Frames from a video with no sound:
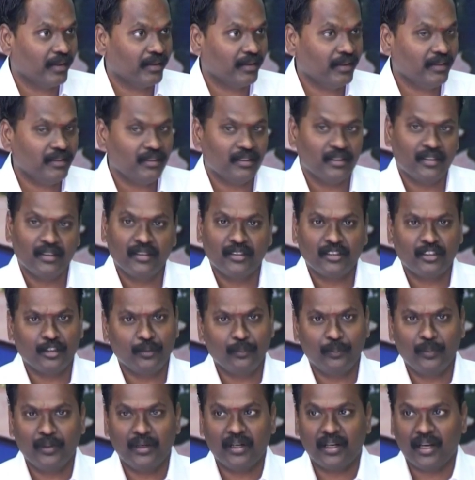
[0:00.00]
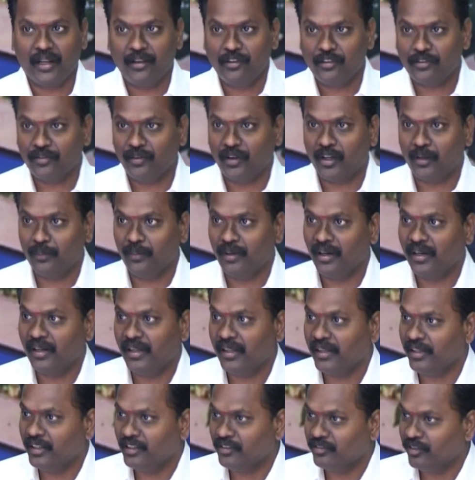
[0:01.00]
right. Simple Ryves formula,
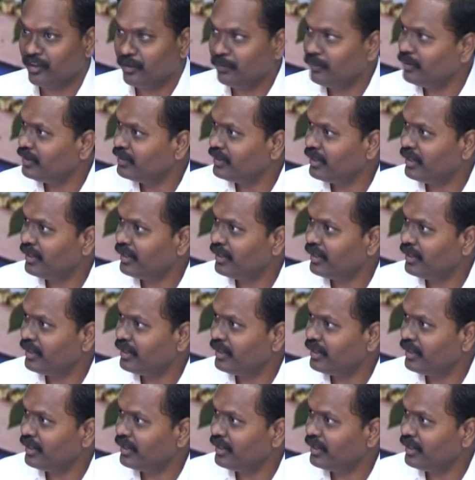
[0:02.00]
Dickens formula,